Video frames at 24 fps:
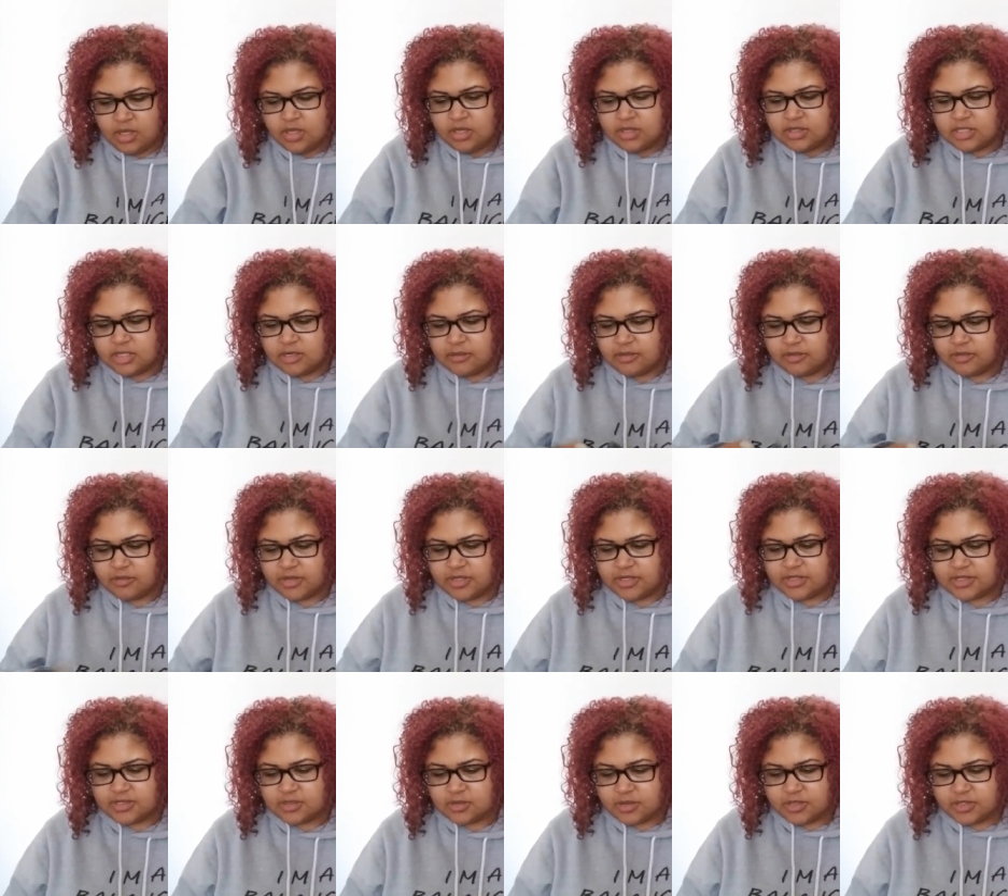Playing with Three of
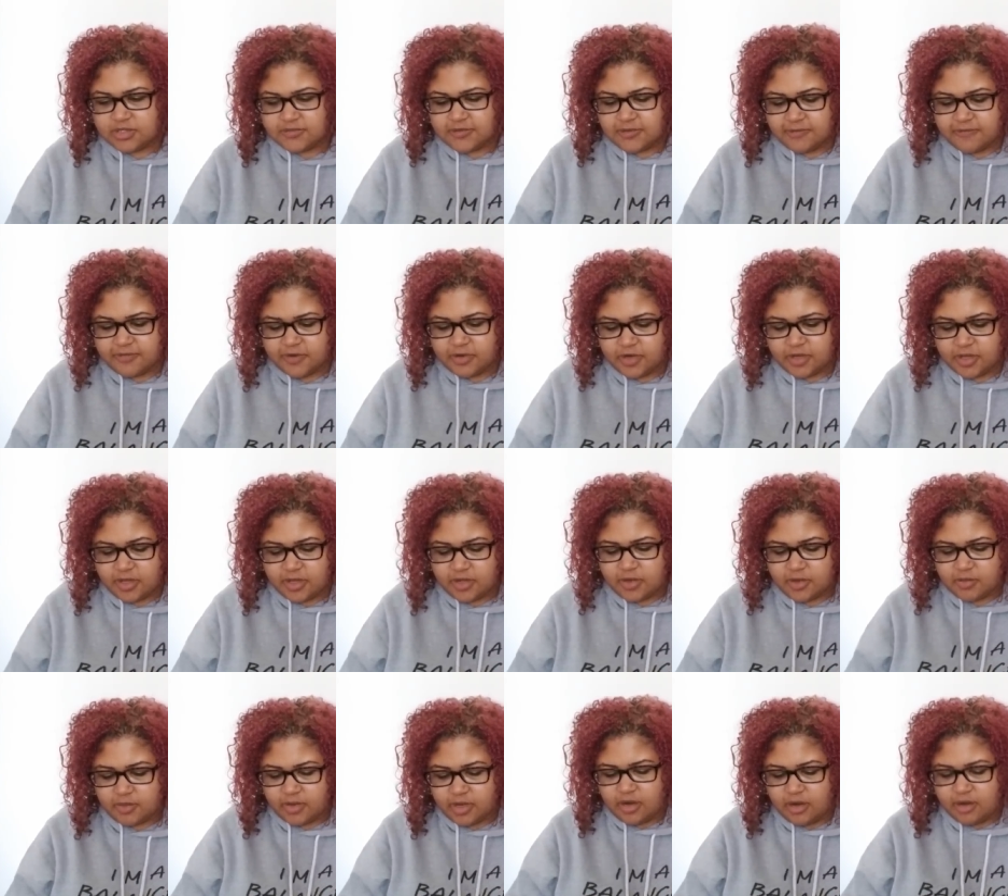Swords for
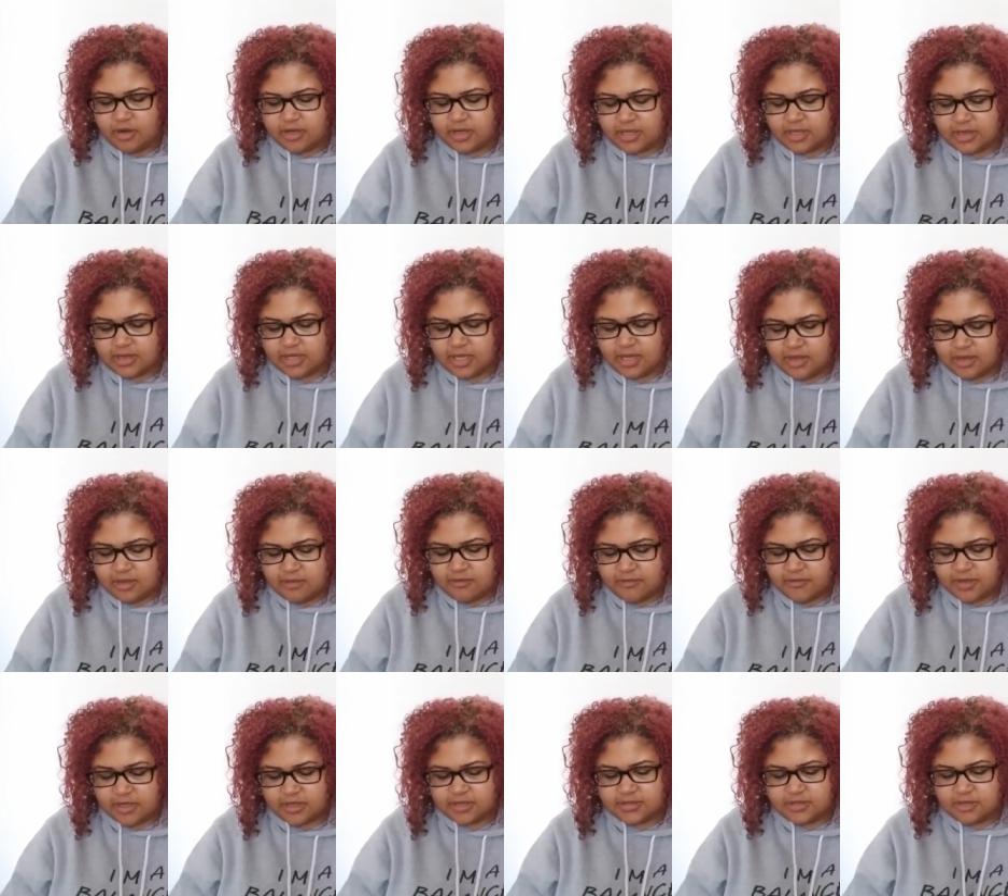Virgo regarding love,
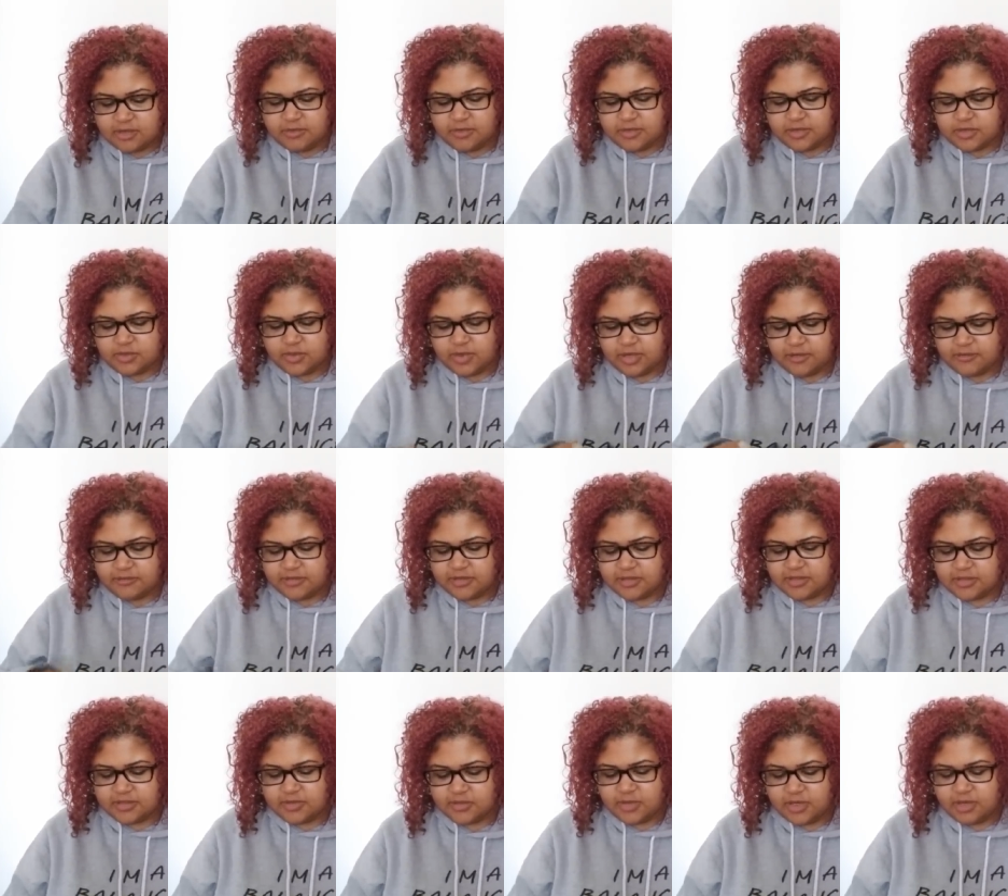October 12th to
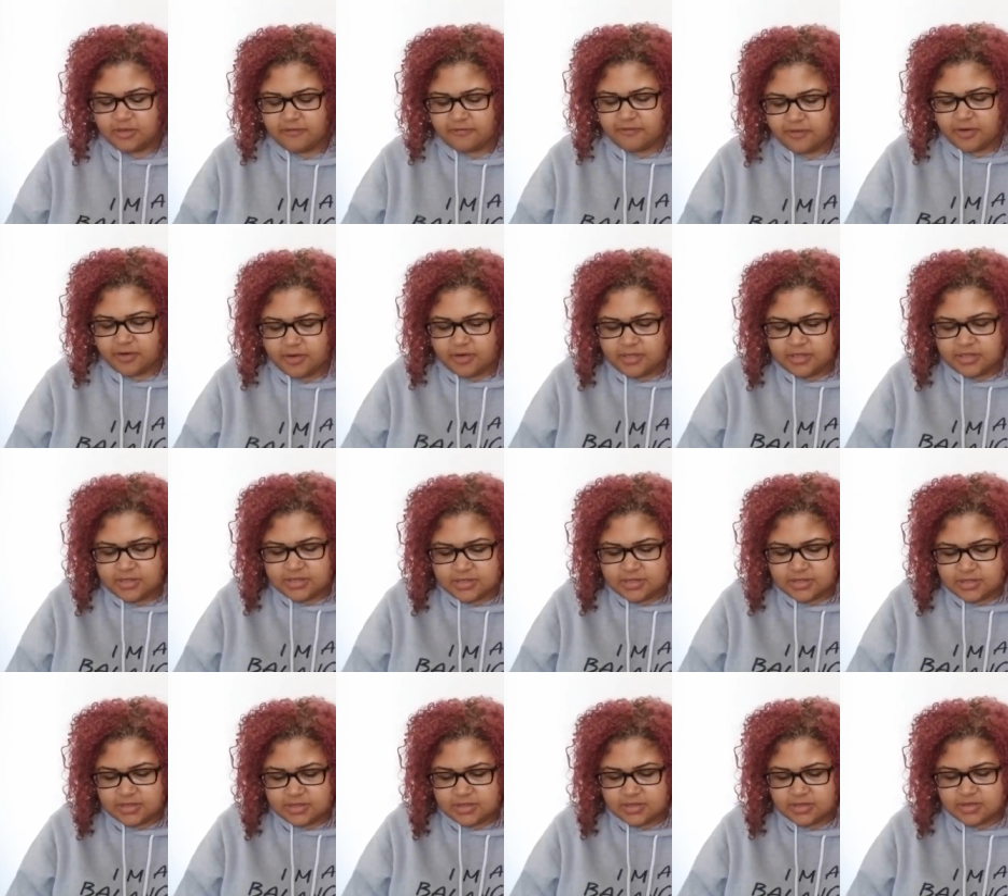the
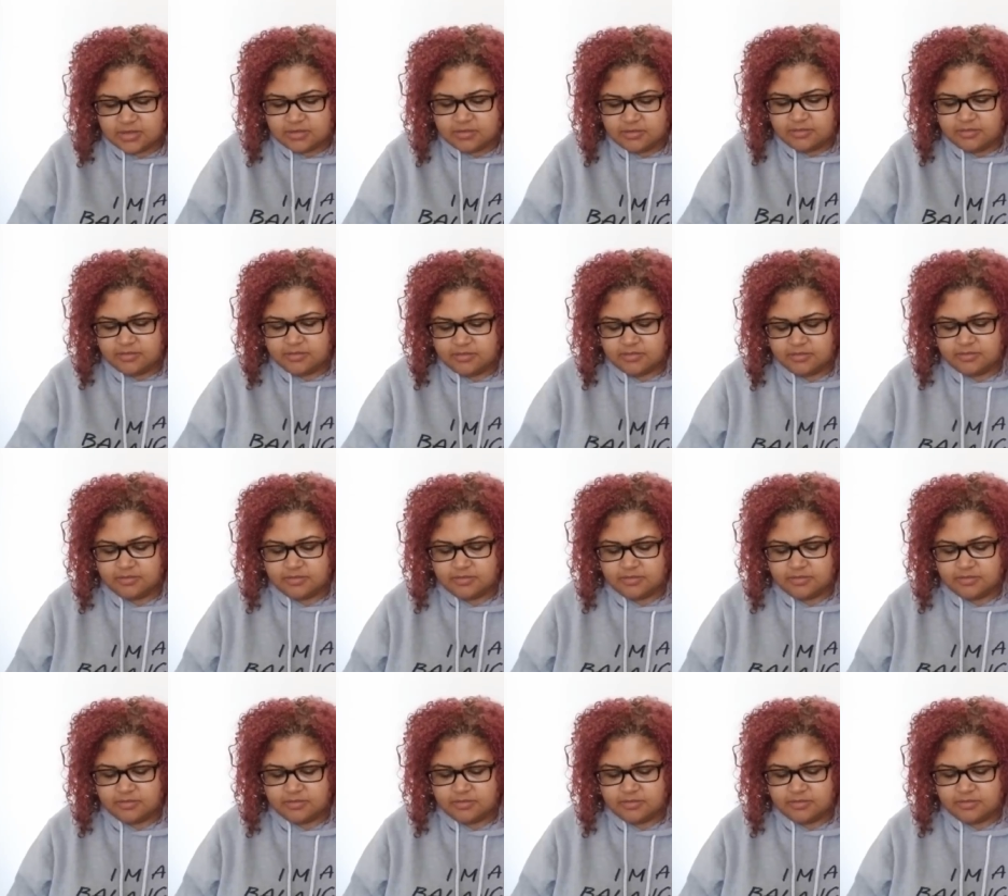21st.